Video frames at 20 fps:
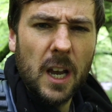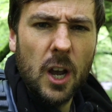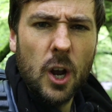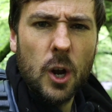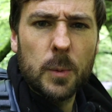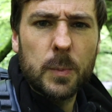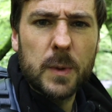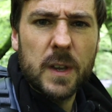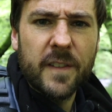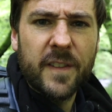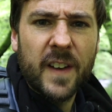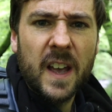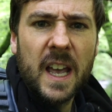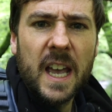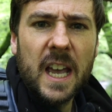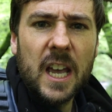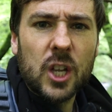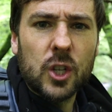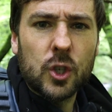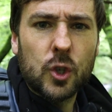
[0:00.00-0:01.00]
I hope you've
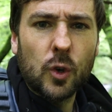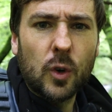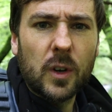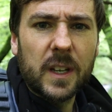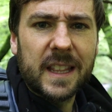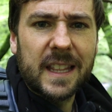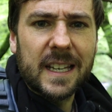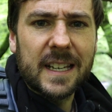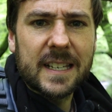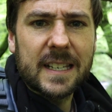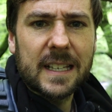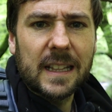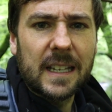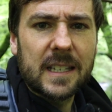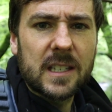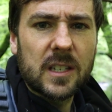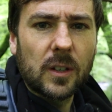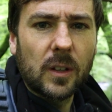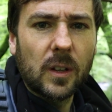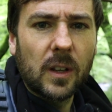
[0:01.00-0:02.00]
enjoyed this
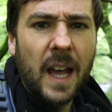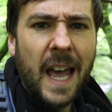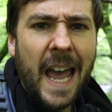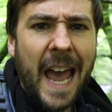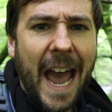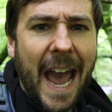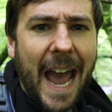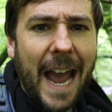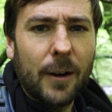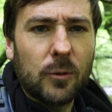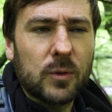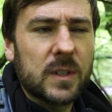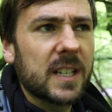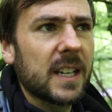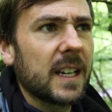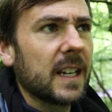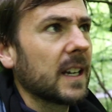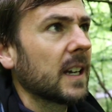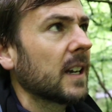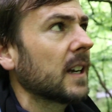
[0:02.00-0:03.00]
little
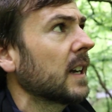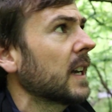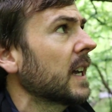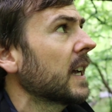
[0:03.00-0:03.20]
outing